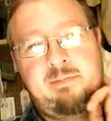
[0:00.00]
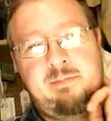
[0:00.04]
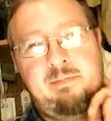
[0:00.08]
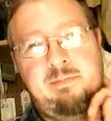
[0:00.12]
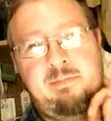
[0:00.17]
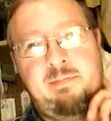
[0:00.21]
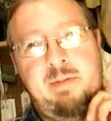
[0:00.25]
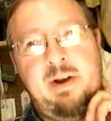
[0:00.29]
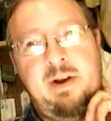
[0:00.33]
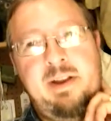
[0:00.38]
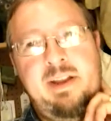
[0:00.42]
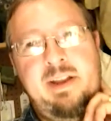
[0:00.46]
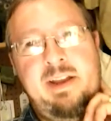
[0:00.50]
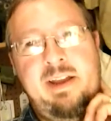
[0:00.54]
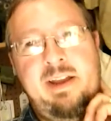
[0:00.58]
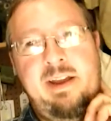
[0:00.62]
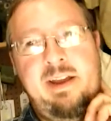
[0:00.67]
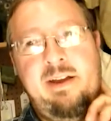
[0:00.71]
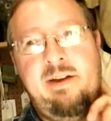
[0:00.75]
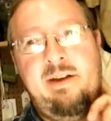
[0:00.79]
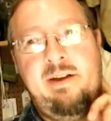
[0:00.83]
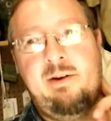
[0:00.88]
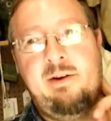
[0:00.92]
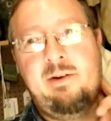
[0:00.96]
putty
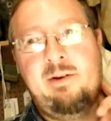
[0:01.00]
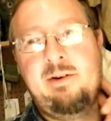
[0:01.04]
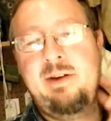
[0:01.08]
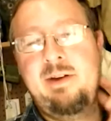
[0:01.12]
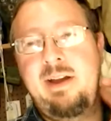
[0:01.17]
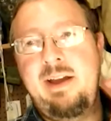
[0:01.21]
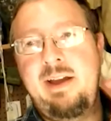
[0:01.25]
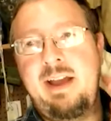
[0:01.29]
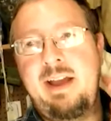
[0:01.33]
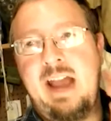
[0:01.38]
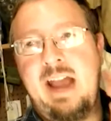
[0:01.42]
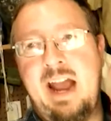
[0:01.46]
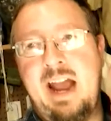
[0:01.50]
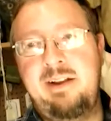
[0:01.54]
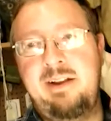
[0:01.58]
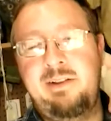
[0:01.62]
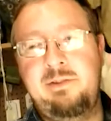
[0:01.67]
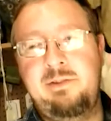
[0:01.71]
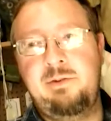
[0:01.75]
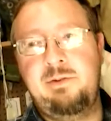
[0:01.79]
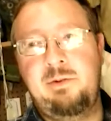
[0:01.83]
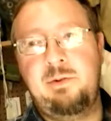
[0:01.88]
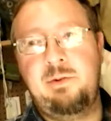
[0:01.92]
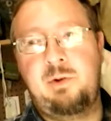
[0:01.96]
here, adding
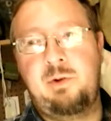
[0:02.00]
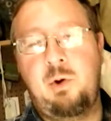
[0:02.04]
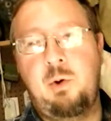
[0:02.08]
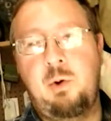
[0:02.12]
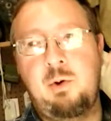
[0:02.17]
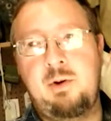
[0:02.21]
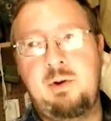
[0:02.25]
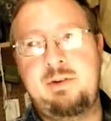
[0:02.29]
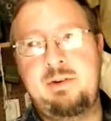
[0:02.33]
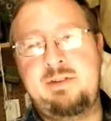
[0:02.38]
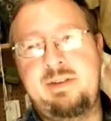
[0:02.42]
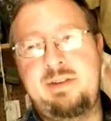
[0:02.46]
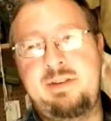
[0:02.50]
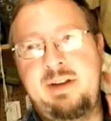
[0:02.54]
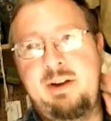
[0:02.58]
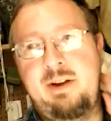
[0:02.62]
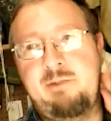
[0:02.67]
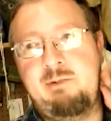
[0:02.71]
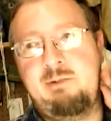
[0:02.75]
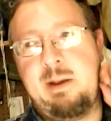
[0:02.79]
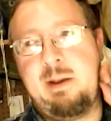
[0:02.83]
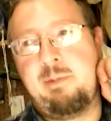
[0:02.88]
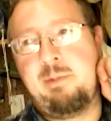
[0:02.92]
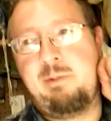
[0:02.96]
little cords here to
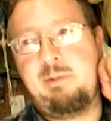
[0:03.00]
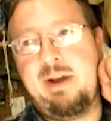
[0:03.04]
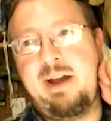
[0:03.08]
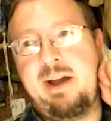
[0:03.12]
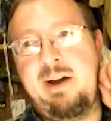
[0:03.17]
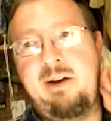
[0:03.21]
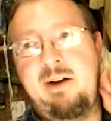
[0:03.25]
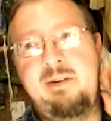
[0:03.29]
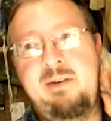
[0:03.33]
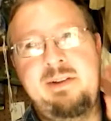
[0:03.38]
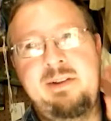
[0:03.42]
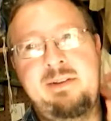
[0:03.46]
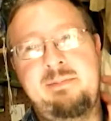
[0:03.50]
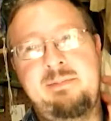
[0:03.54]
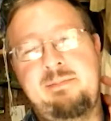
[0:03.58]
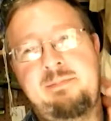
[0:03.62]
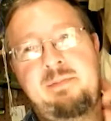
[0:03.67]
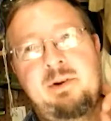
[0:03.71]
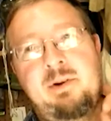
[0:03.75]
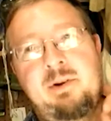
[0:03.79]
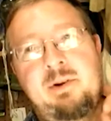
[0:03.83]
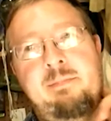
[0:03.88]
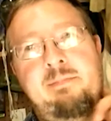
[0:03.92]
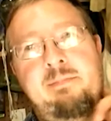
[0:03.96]
wrap around, and
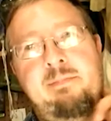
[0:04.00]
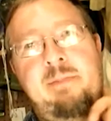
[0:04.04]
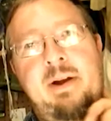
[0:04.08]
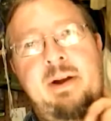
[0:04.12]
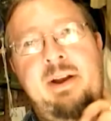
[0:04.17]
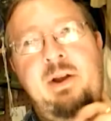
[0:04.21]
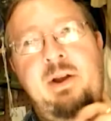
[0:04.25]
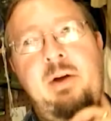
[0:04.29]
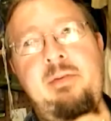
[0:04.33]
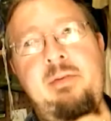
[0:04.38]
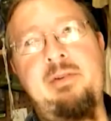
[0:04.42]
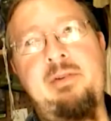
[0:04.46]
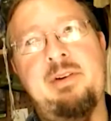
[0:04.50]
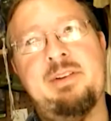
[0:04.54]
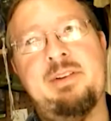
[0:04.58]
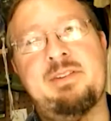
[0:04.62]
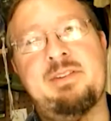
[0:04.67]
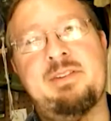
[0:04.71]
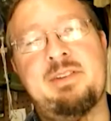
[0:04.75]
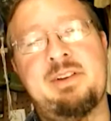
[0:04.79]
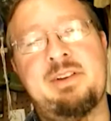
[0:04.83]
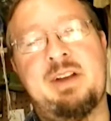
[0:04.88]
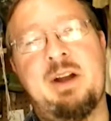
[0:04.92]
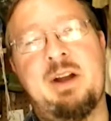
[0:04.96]
put it putty over it
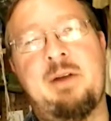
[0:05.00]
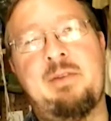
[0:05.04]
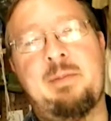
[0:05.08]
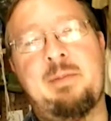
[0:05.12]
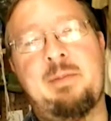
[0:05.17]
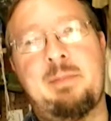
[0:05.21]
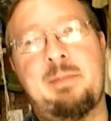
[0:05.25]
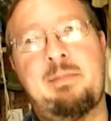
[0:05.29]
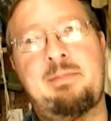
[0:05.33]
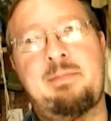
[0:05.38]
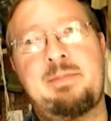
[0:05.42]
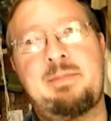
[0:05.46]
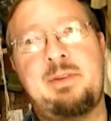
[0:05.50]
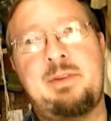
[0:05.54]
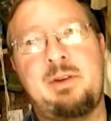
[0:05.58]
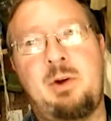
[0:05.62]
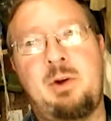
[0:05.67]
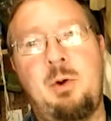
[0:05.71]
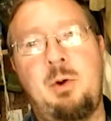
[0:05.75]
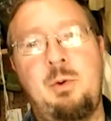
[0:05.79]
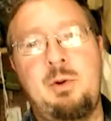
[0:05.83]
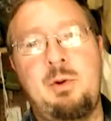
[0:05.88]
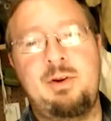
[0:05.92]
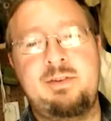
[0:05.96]
to cover up the
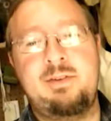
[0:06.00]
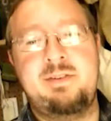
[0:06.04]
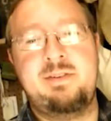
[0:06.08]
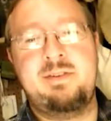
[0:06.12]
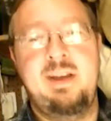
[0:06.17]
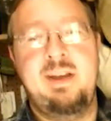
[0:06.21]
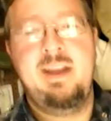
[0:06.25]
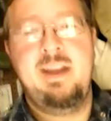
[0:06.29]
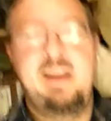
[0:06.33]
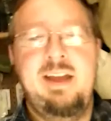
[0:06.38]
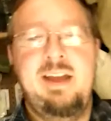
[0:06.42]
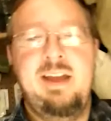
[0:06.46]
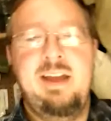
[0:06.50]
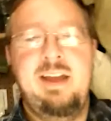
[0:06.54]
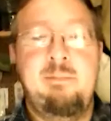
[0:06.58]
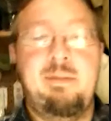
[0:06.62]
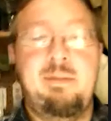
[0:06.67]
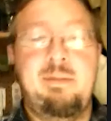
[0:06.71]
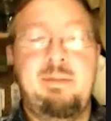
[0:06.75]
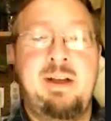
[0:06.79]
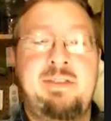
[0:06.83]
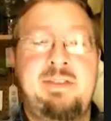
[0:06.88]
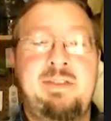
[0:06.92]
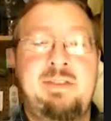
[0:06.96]
cords.
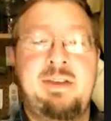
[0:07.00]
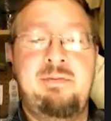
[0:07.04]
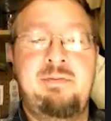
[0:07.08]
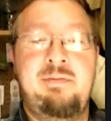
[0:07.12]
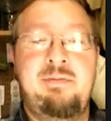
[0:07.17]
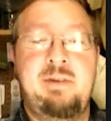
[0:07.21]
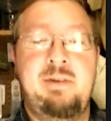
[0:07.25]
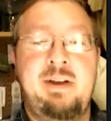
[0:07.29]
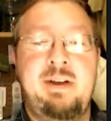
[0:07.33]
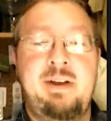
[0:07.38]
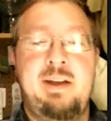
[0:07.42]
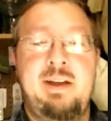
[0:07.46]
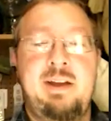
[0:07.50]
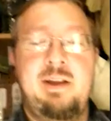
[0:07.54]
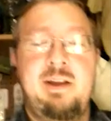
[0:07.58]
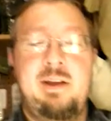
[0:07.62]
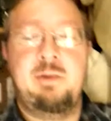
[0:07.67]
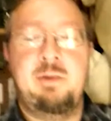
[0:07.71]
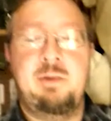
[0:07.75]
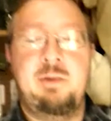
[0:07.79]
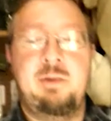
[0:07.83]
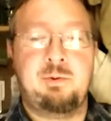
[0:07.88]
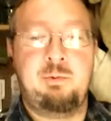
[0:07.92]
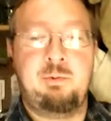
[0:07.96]
But and thankfully
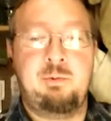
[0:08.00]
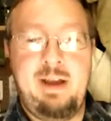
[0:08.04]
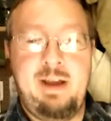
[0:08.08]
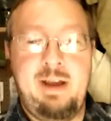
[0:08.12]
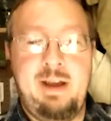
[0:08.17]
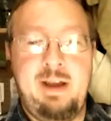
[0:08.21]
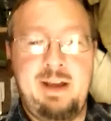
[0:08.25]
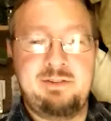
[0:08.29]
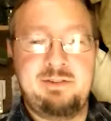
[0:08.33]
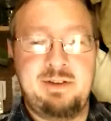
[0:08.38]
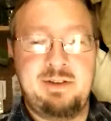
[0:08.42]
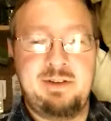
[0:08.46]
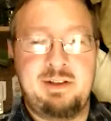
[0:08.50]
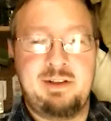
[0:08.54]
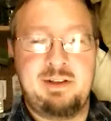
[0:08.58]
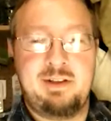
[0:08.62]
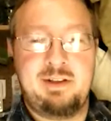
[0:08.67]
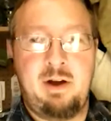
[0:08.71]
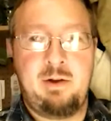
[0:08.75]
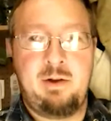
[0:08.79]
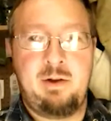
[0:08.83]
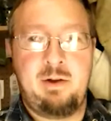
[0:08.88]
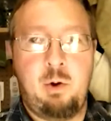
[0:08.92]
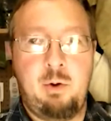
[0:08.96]
there was a rain, so they
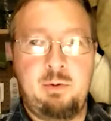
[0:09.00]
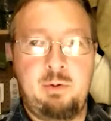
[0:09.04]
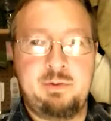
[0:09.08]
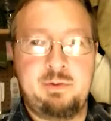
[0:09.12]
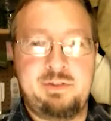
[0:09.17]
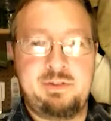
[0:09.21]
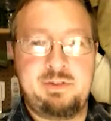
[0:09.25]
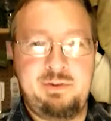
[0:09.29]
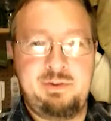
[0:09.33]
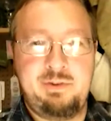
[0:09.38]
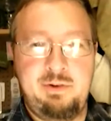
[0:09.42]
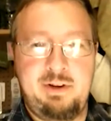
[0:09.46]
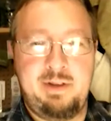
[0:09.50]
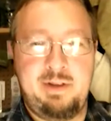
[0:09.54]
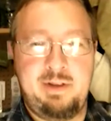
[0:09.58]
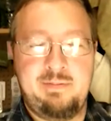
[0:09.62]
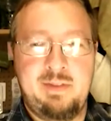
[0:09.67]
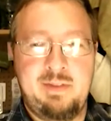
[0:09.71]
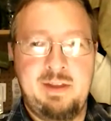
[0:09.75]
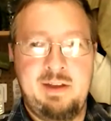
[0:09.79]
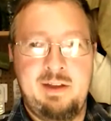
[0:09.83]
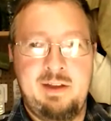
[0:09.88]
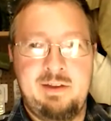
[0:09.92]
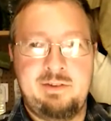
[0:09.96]
caught hold shooting.
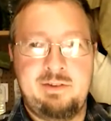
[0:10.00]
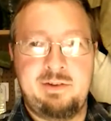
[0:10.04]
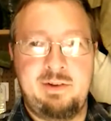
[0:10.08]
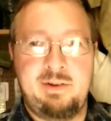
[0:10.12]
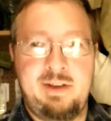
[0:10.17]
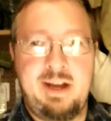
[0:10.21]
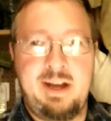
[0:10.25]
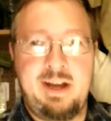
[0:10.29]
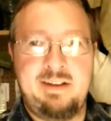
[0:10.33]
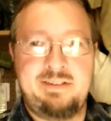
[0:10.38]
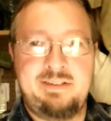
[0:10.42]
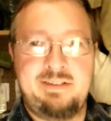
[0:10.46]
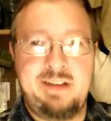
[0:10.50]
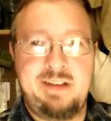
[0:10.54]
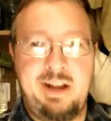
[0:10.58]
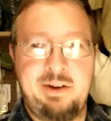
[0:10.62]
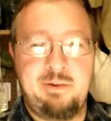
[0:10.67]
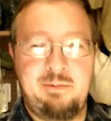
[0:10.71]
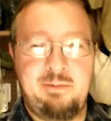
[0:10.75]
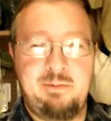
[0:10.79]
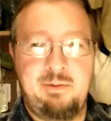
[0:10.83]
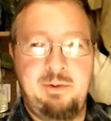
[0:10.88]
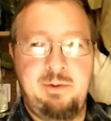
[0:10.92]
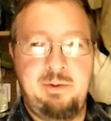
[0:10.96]
So the guy sat in
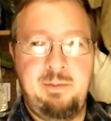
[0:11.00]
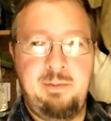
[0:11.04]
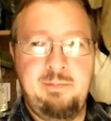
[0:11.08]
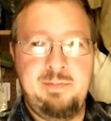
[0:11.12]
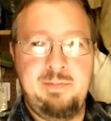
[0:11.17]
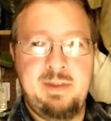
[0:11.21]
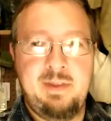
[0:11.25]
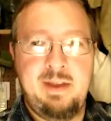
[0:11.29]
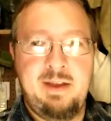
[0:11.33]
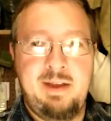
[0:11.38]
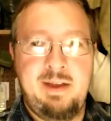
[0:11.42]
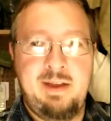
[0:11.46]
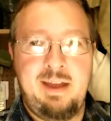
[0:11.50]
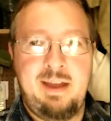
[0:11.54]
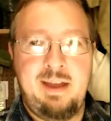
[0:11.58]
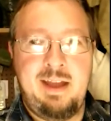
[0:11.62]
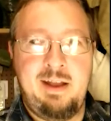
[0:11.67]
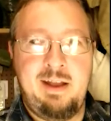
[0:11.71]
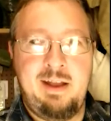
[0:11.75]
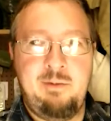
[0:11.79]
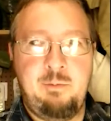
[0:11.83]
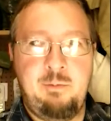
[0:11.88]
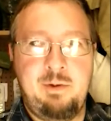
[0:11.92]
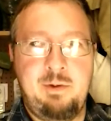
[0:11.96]
a room,
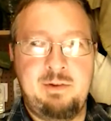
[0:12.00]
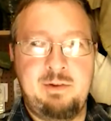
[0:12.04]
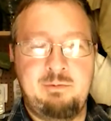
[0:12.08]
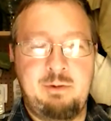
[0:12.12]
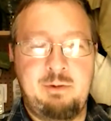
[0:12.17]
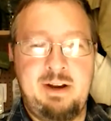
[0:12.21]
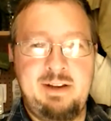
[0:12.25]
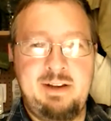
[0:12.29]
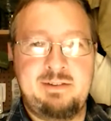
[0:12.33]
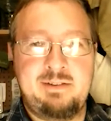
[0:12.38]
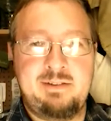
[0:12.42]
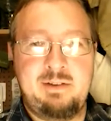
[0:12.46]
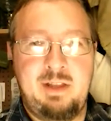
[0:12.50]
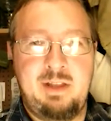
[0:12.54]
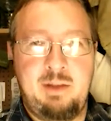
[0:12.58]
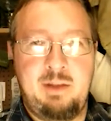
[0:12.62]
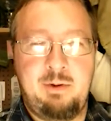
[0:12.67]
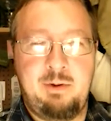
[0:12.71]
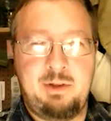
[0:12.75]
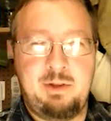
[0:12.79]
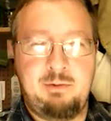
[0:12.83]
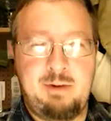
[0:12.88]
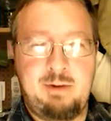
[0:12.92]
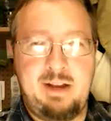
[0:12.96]
and when
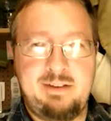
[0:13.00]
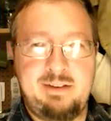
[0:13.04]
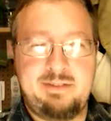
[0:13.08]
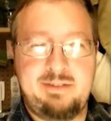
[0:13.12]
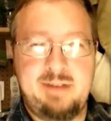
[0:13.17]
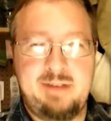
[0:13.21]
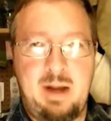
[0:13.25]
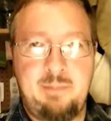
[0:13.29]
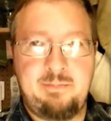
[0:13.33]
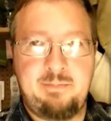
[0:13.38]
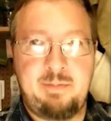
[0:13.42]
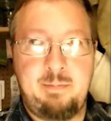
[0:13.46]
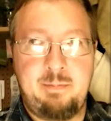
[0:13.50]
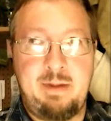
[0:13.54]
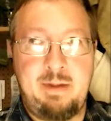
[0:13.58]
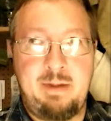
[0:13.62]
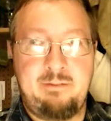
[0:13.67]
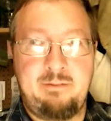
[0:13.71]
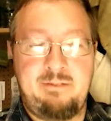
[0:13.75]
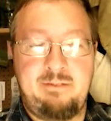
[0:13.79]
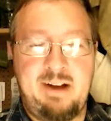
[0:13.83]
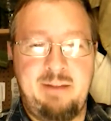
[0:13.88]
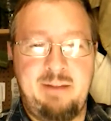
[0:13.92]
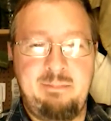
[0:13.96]
the rain stopped for
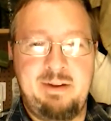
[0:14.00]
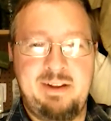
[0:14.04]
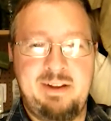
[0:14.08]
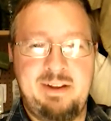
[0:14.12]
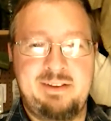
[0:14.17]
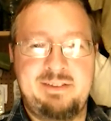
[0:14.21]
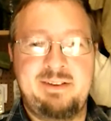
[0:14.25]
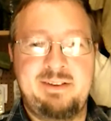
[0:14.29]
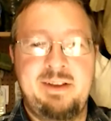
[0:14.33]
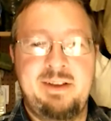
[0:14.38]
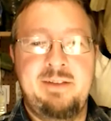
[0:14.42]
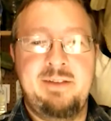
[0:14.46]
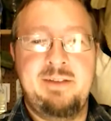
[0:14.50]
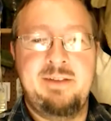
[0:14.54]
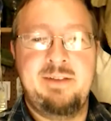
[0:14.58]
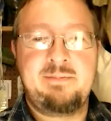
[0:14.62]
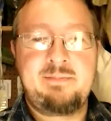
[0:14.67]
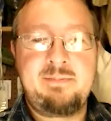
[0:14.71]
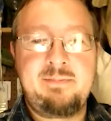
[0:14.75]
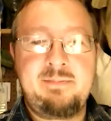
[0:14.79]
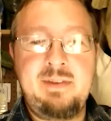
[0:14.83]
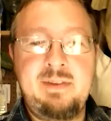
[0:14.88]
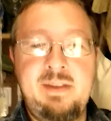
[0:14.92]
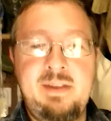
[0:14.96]
about 5 minutes,
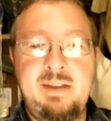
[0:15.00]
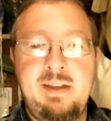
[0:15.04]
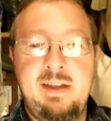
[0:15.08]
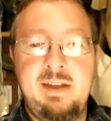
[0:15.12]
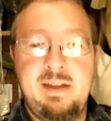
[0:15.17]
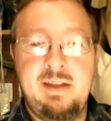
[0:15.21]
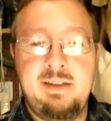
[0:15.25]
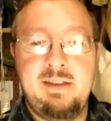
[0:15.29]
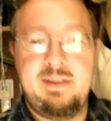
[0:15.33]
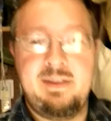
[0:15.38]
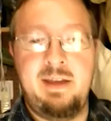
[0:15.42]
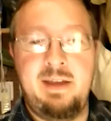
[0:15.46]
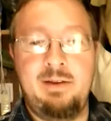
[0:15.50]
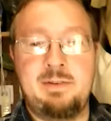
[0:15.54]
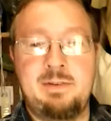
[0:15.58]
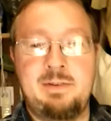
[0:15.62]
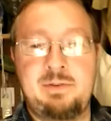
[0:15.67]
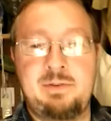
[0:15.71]
the